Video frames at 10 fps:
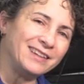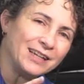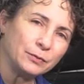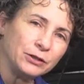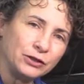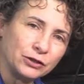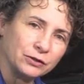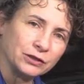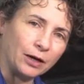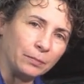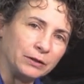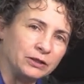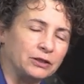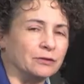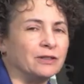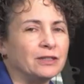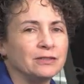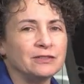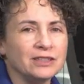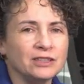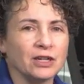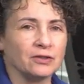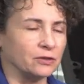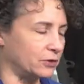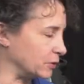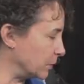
That's what insurance companies do, not the adjusters as